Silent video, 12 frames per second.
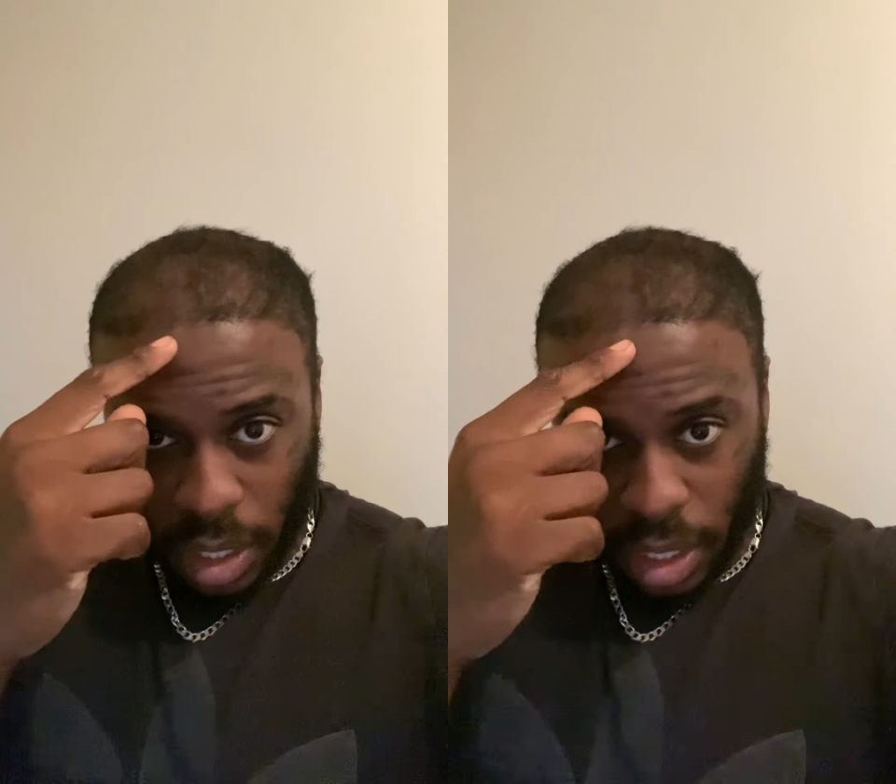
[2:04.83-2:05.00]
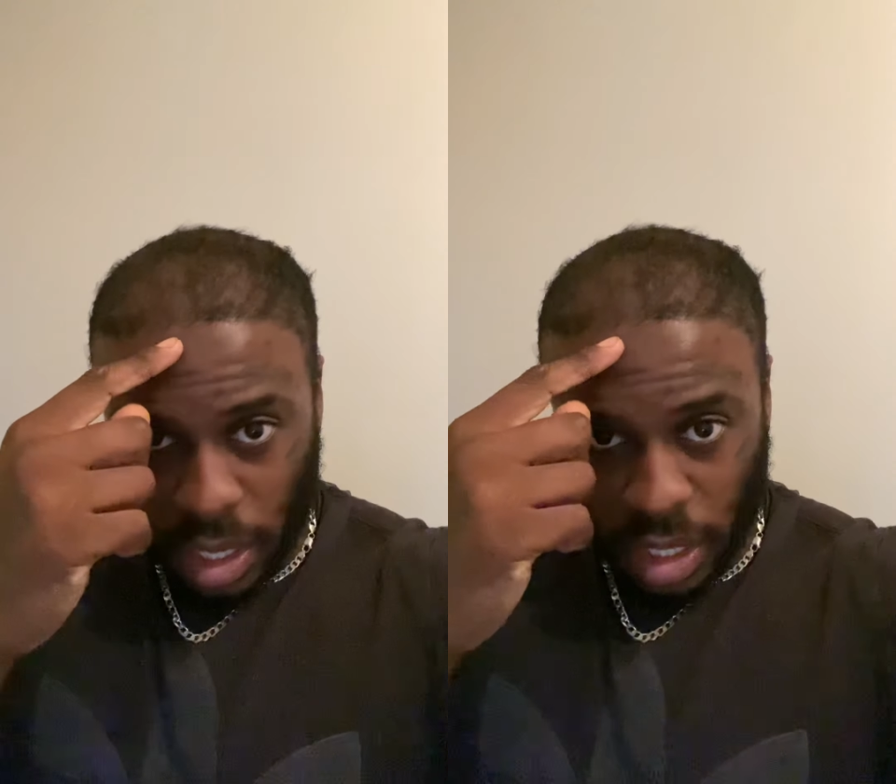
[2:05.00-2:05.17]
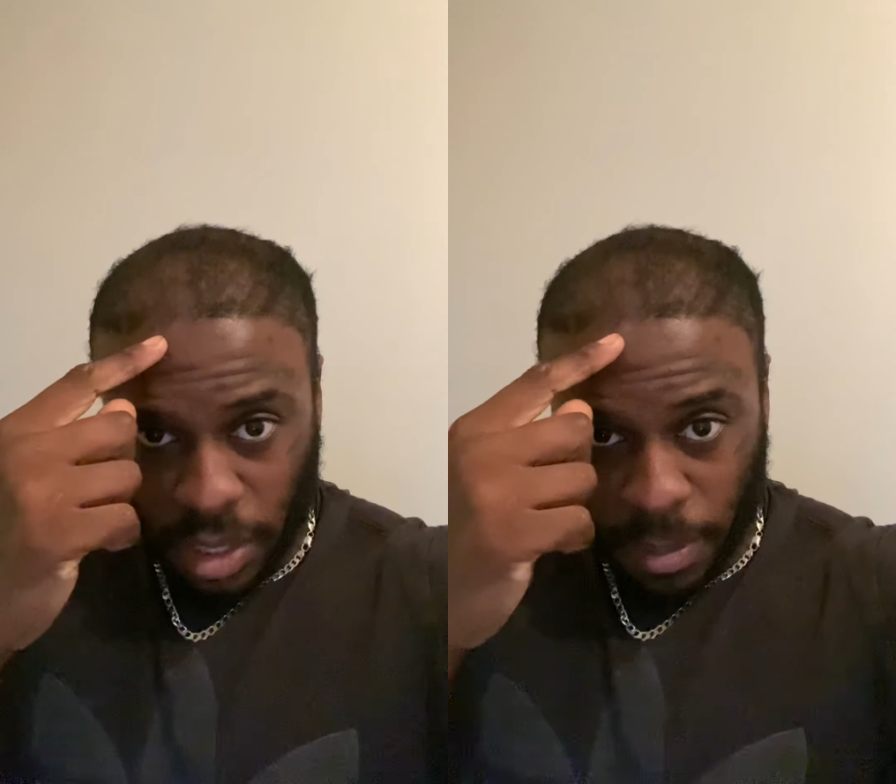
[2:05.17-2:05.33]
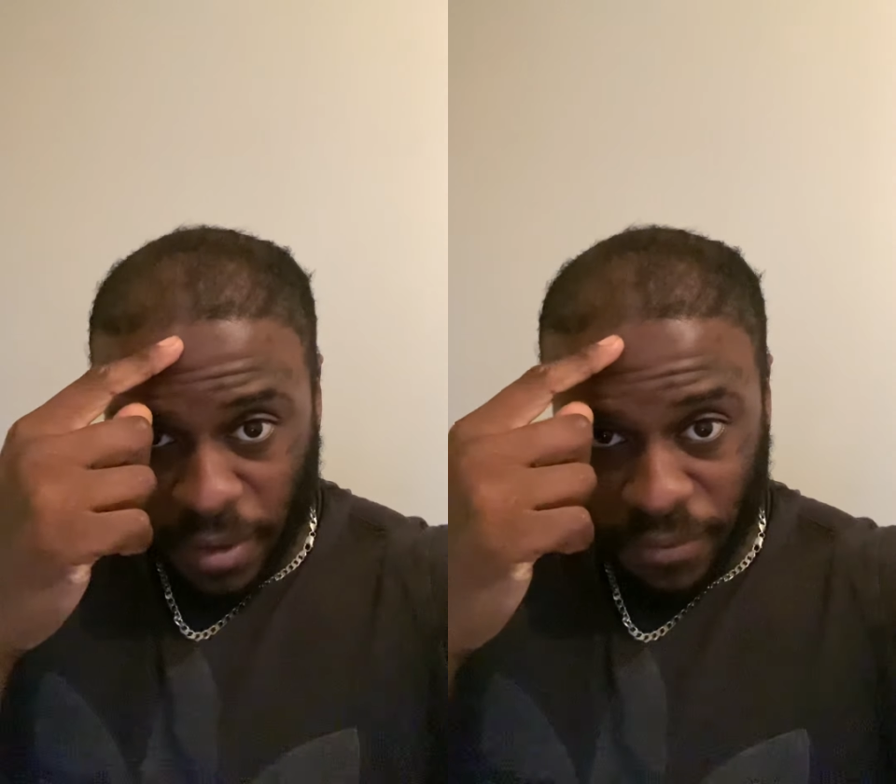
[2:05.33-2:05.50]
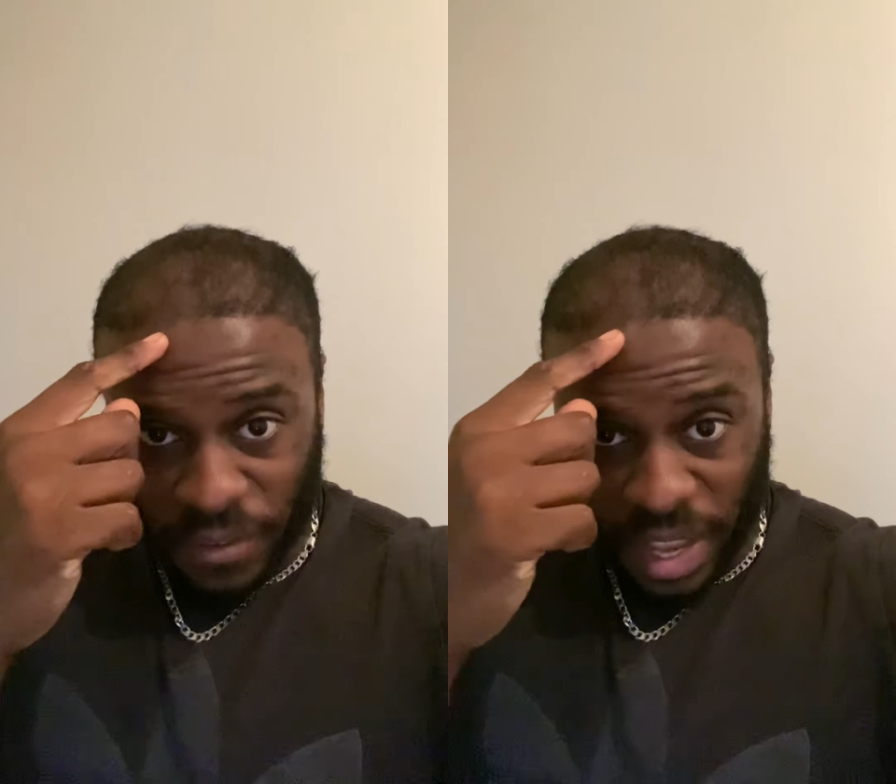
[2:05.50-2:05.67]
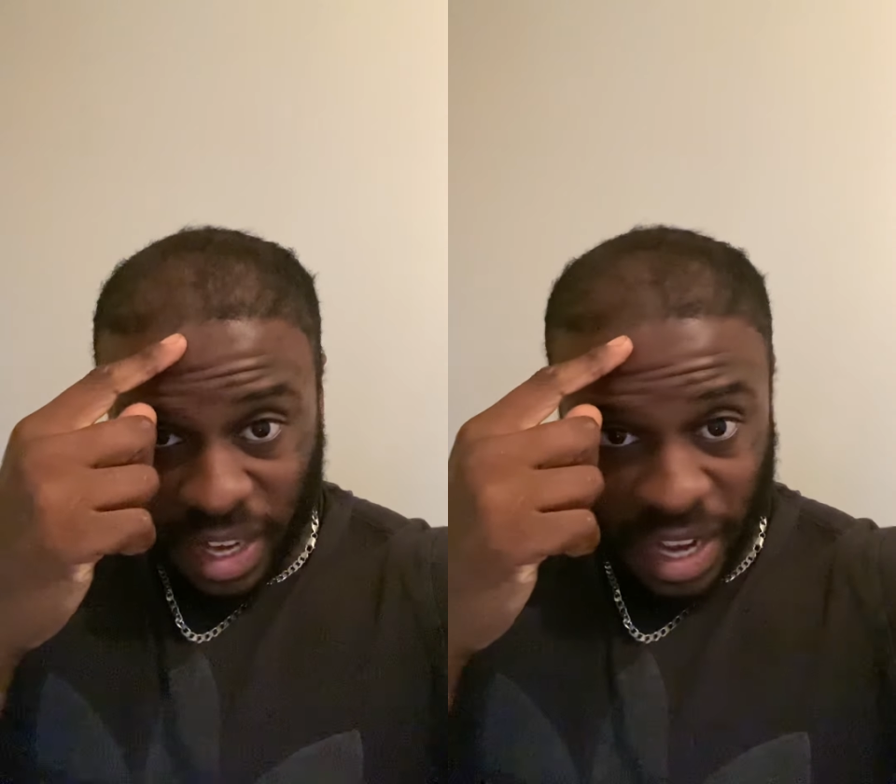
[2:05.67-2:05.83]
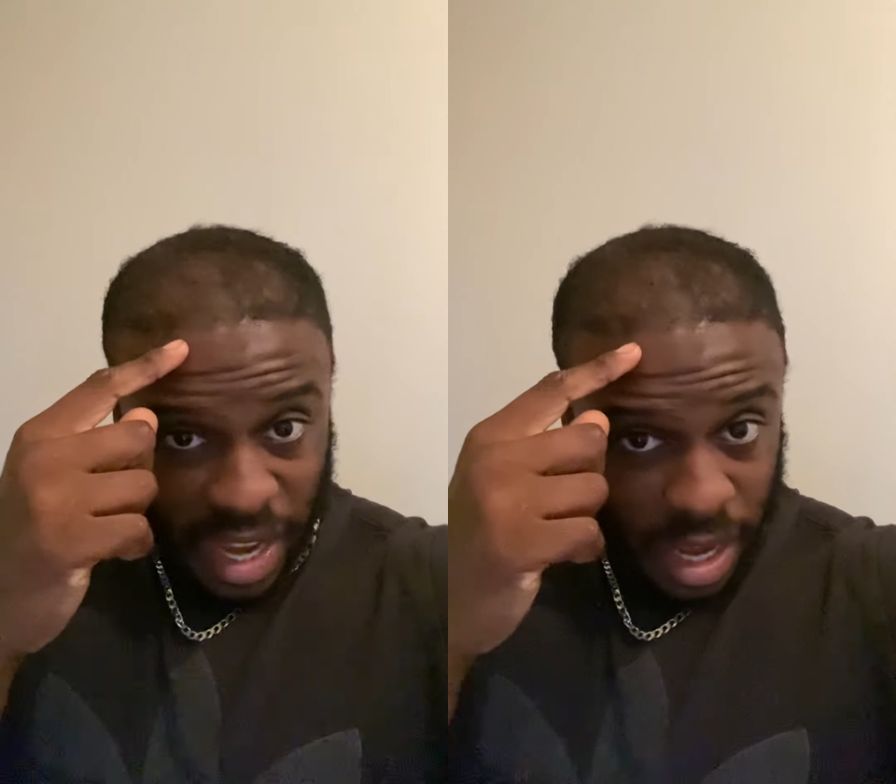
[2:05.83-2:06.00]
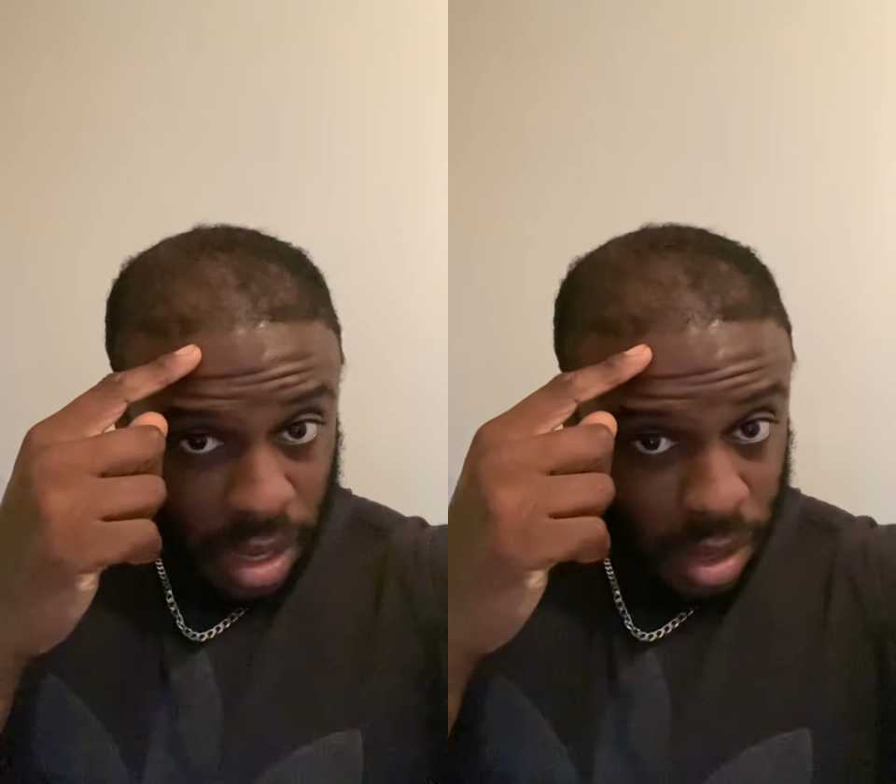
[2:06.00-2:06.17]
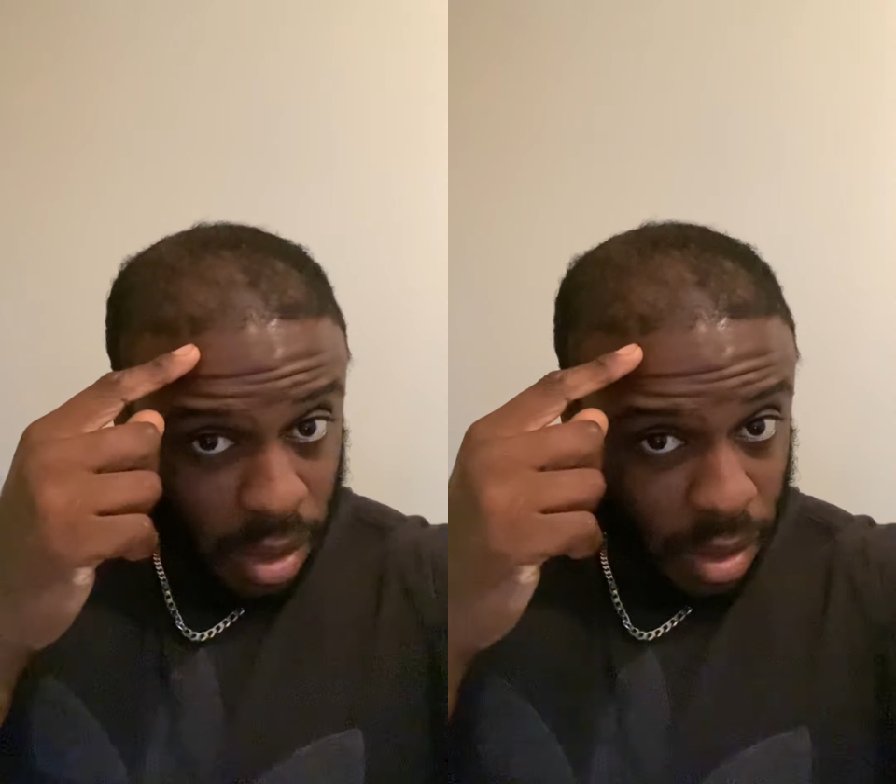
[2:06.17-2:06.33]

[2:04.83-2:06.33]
It's a bit thin there.